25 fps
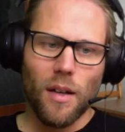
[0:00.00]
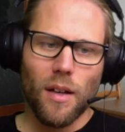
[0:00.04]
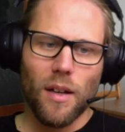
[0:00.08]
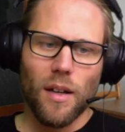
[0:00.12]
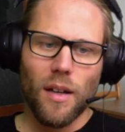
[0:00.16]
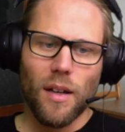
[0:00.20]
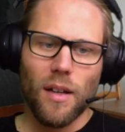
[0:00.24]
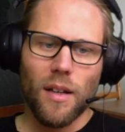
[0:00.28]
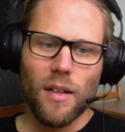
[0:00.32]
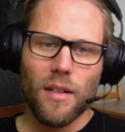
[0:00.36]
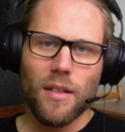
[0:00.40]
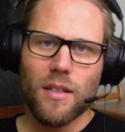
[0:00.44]

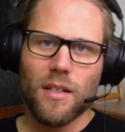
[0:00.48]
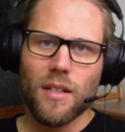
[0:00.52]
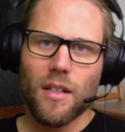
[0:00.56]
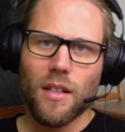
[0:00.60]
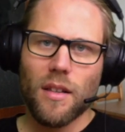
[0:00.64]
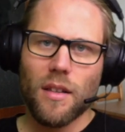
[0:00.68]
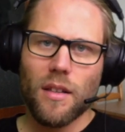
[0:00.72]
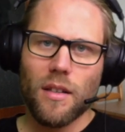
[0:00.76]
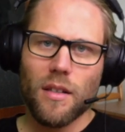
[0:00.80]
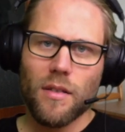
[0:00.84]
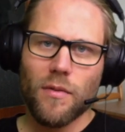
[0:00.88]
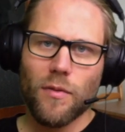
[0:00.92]
And
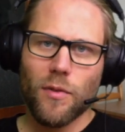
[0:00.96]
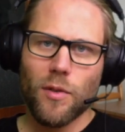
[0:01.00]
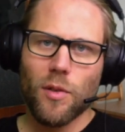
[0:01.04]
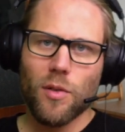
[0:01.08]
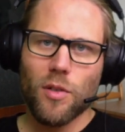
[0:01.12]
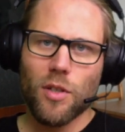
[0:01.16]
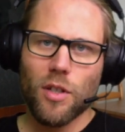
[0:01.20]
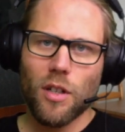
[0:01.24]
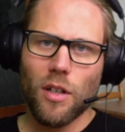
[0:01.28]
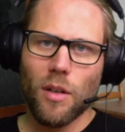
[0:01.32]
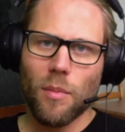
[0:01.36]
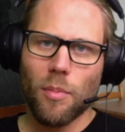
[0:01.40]
this
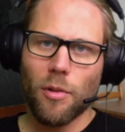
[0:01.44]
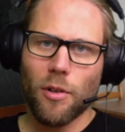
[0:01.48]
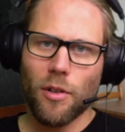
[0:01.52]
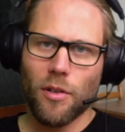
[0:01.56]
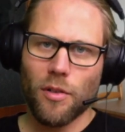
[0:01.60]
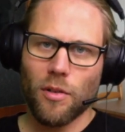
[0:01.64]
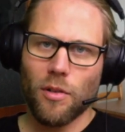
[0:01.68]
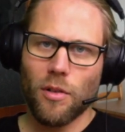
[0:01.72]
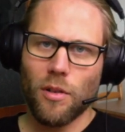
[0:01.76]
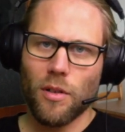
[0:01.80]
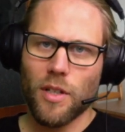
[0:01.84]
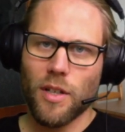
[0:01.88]
future
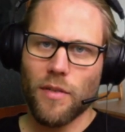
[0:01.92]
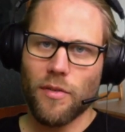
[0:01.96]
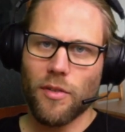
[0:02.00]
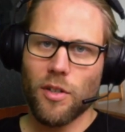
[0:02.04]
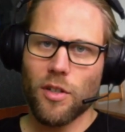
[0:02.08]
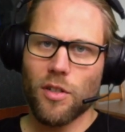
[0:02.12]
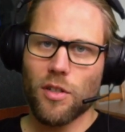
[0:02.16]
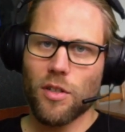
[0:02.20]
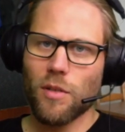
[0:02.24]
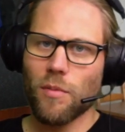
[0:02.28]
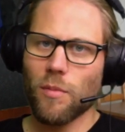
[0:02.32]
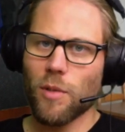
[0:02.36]
protocol
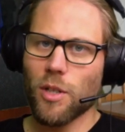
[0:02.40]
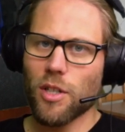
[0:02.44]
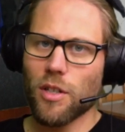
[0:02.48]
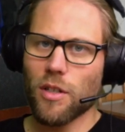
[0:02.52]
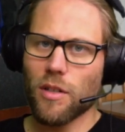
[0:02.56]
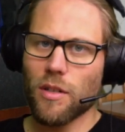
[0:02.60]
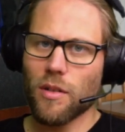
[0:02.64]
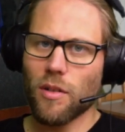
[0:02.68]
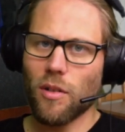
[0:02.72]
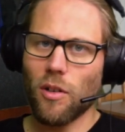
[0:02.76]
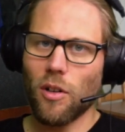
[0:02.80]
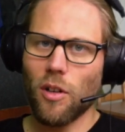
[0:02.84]
definition, which
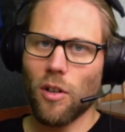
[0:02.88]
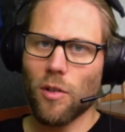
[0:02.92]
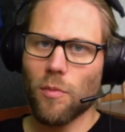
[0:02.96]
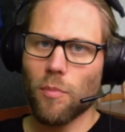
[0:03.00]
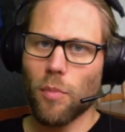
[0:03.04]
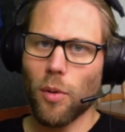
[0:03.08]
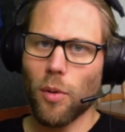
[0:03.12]
is called